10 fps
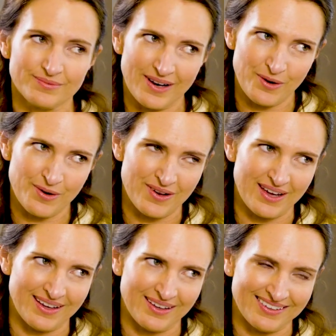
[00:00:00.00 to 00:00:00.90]

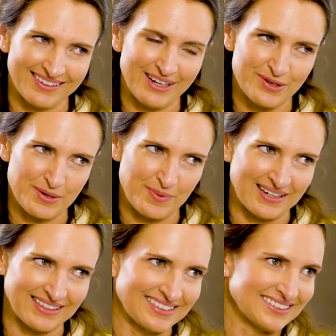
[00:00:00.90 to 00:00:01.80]
Our leadership
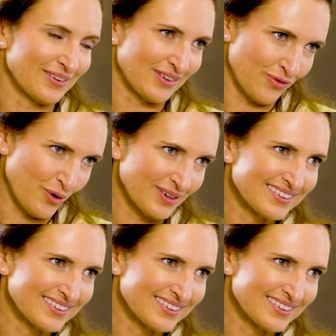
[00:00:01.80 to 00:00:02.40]
index is 74.